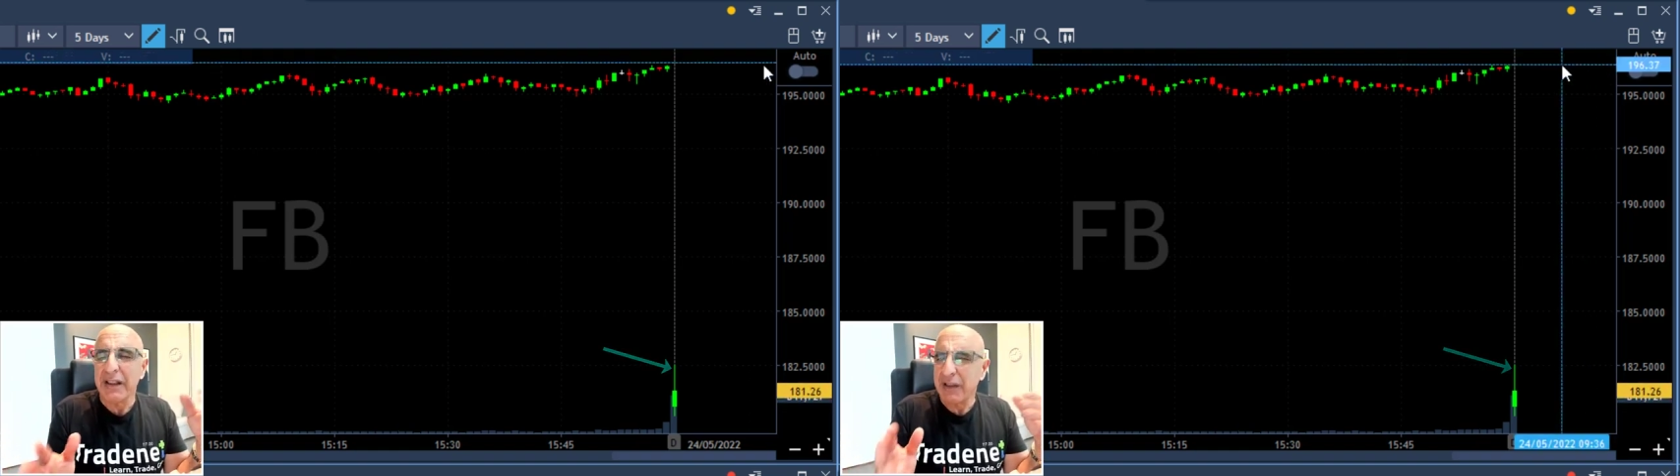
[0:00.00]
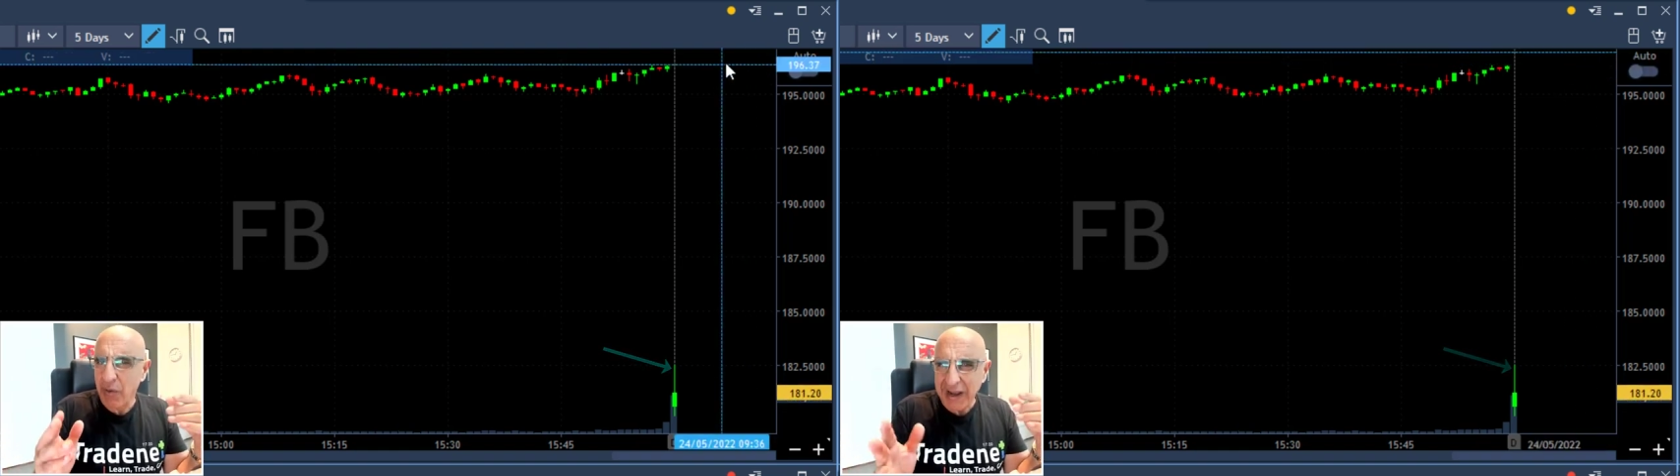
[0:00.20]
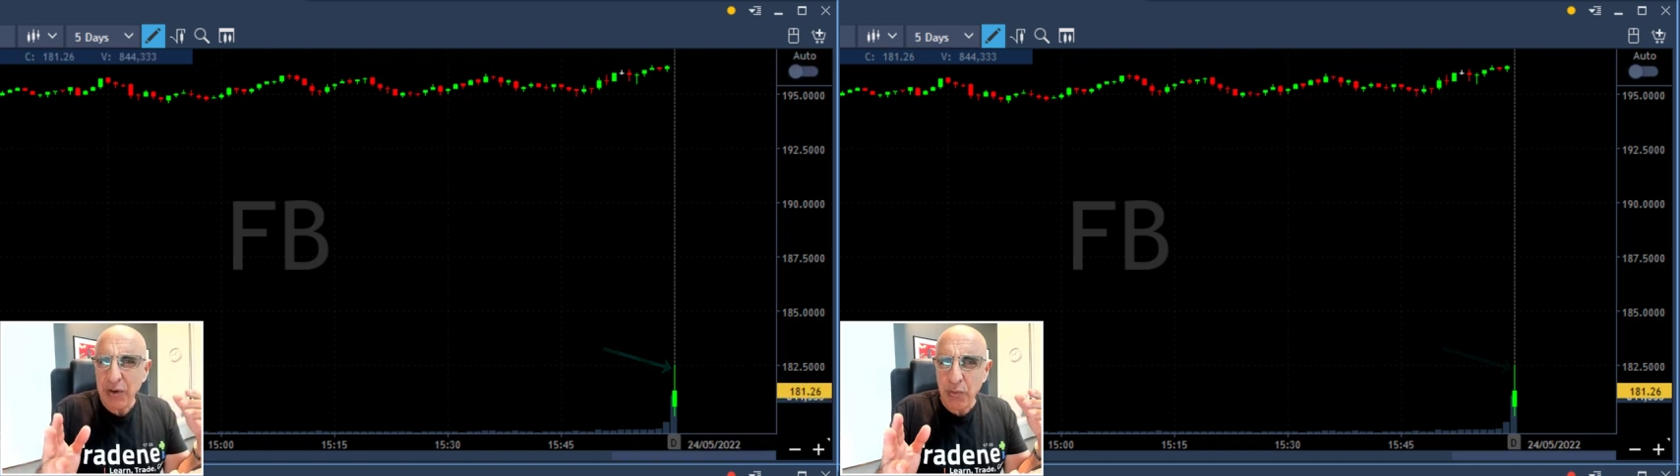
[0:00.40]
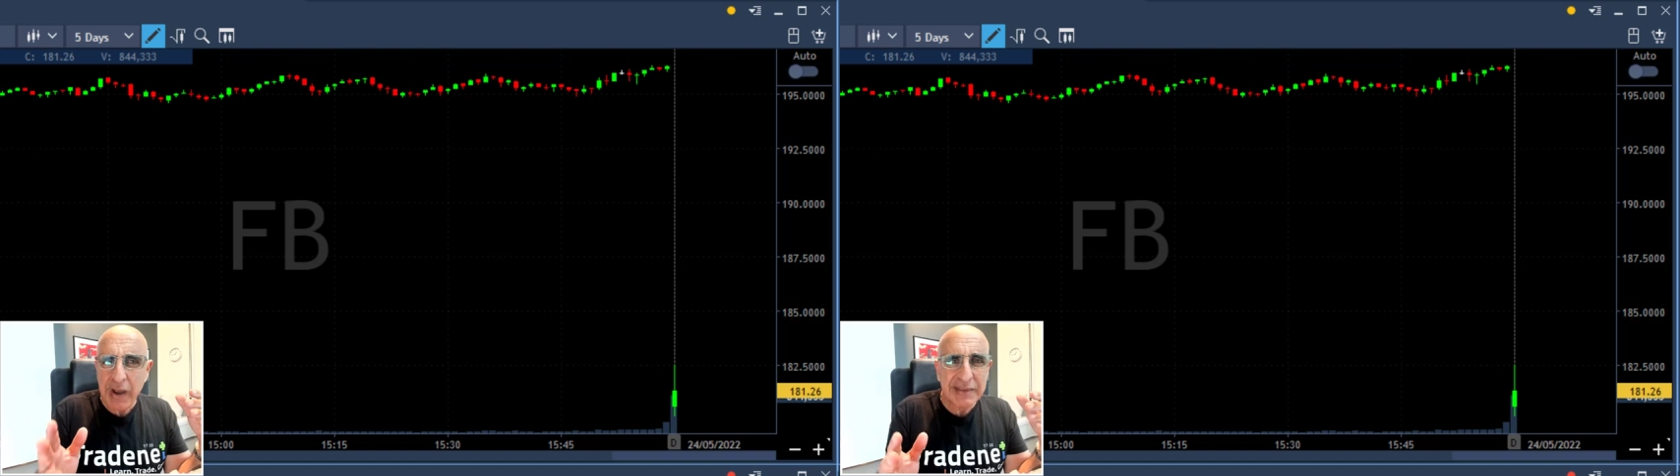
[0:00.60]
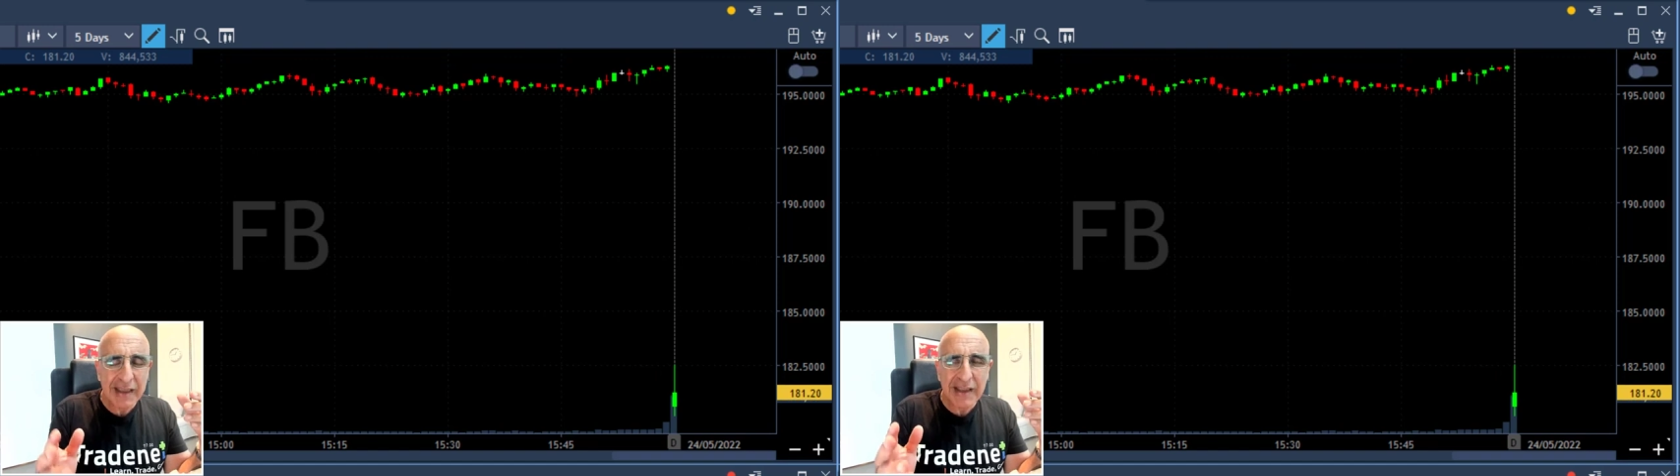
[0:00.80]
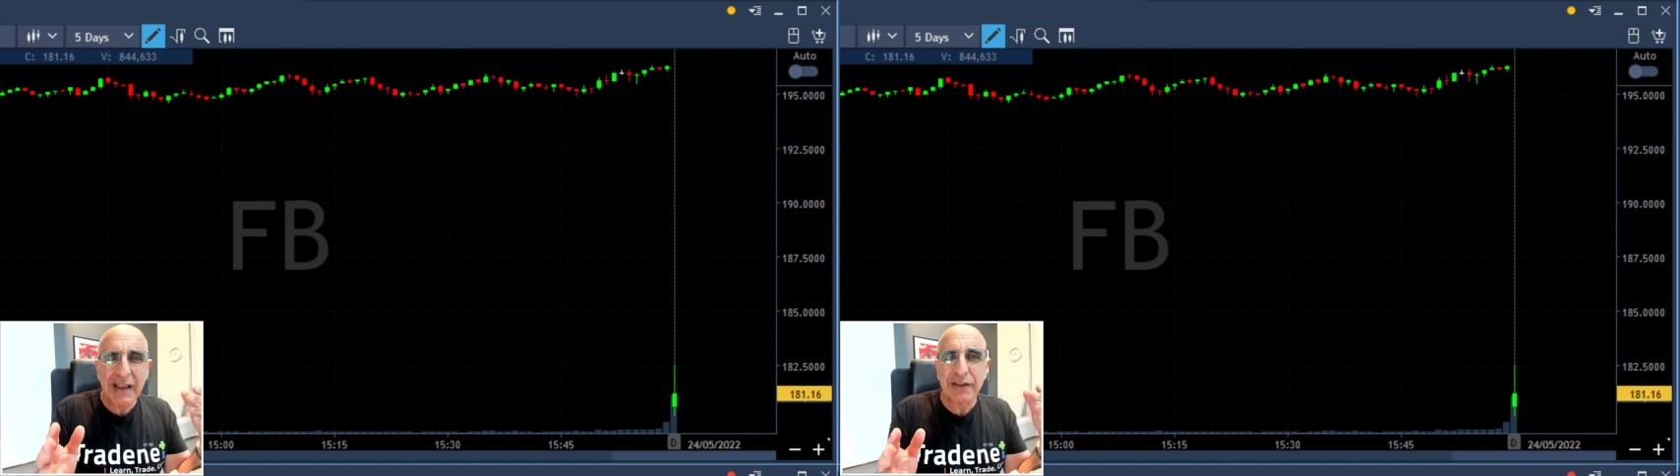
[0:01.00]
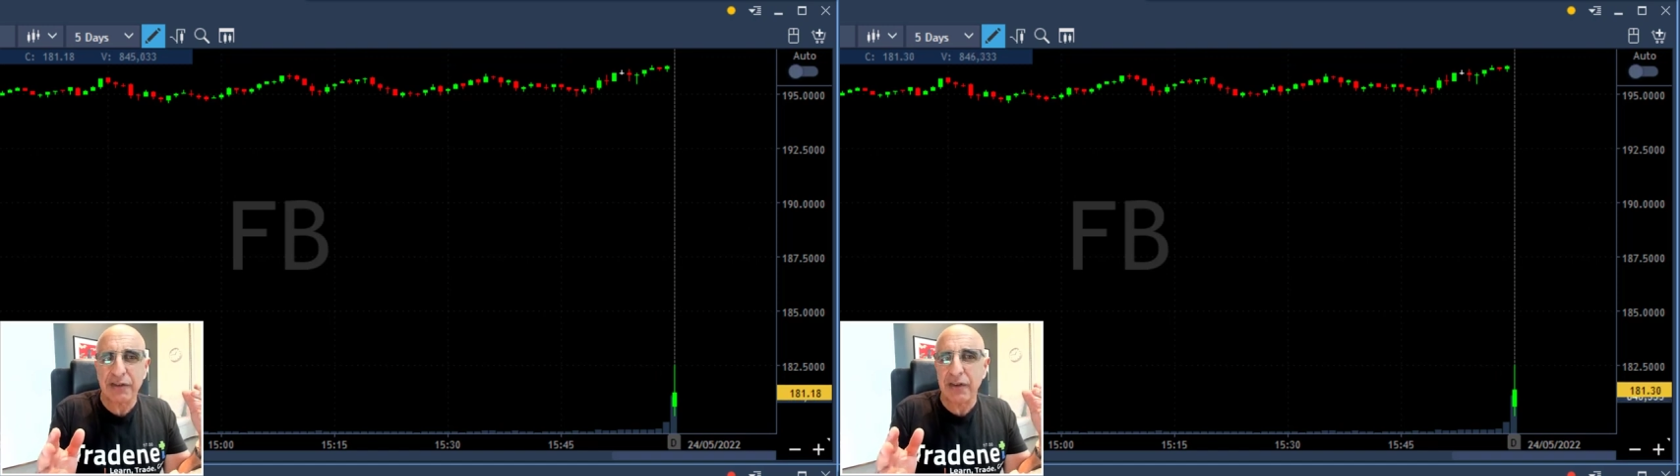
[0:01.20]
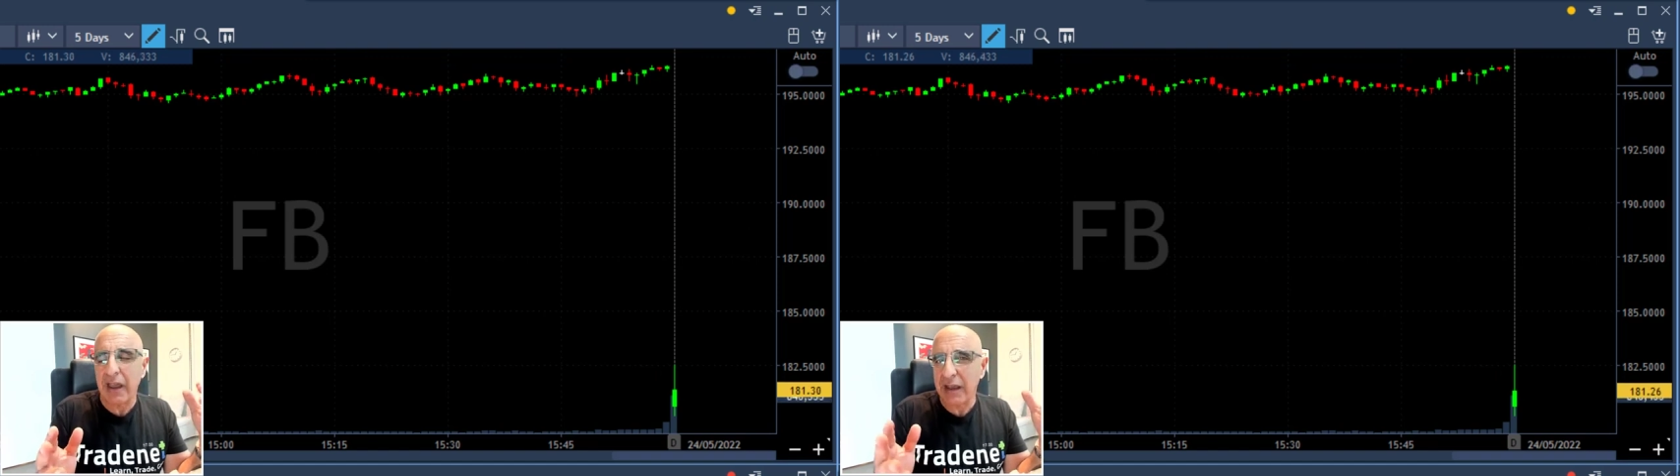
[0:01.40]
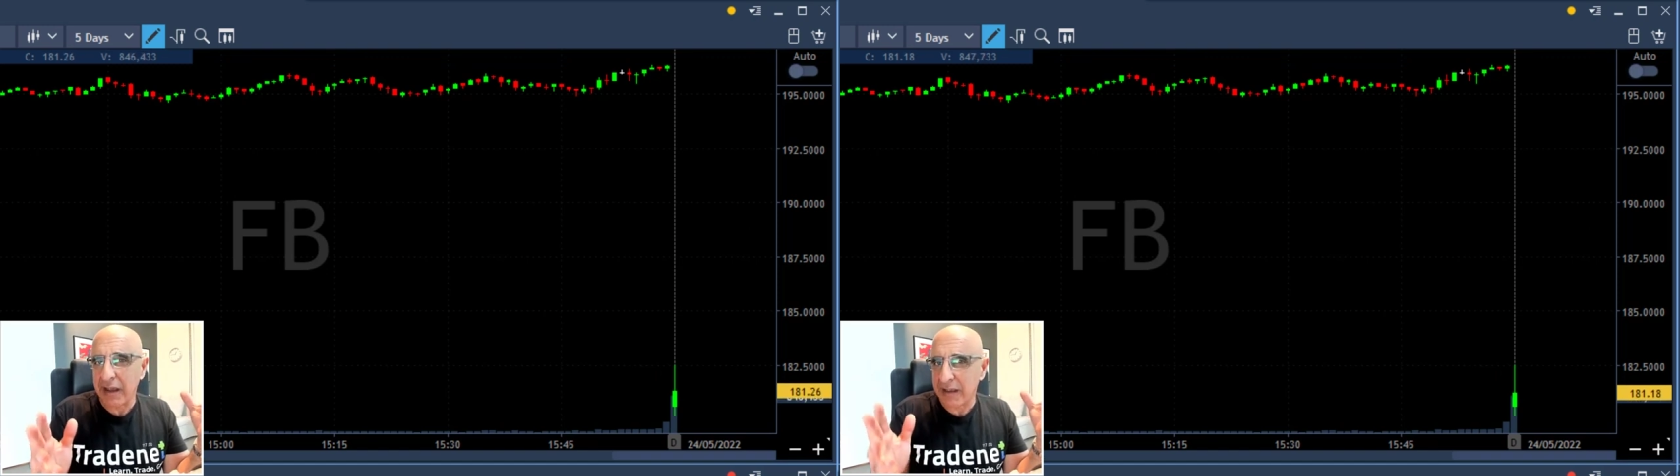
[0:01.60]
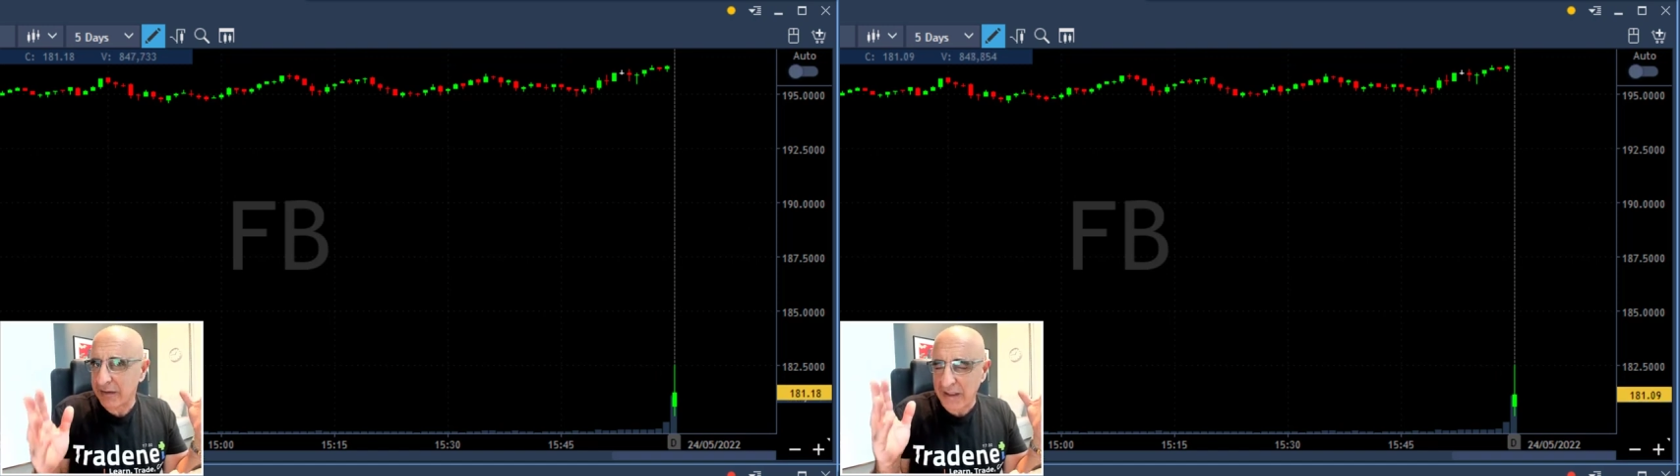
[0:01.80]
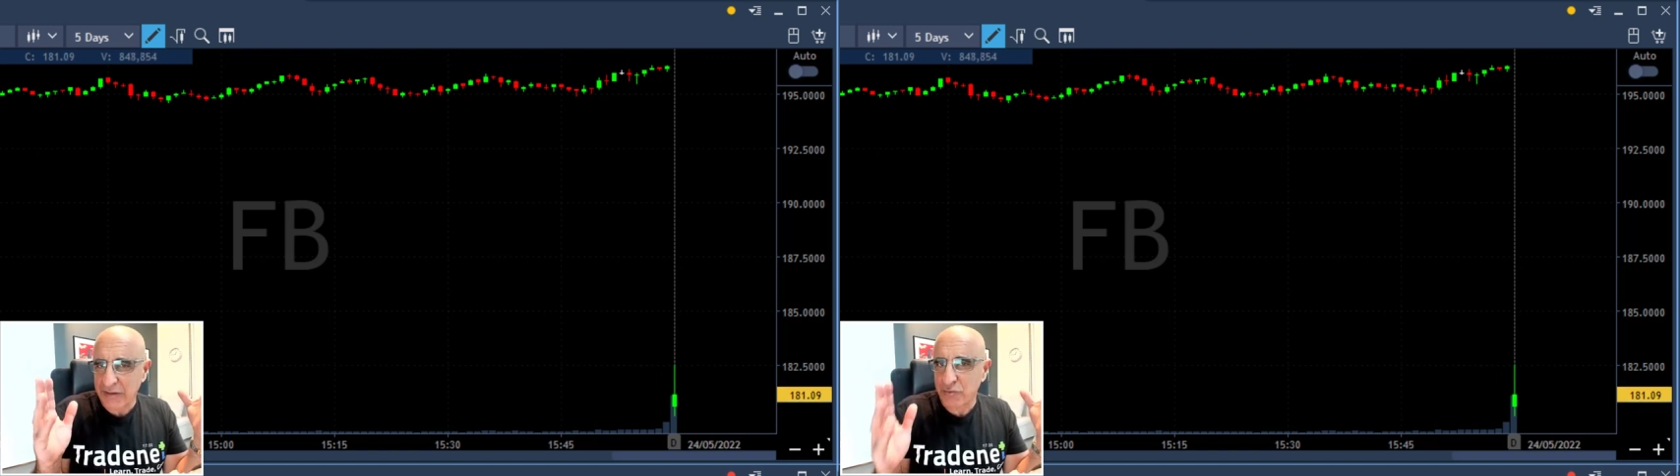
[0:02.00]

Now anyway, taking a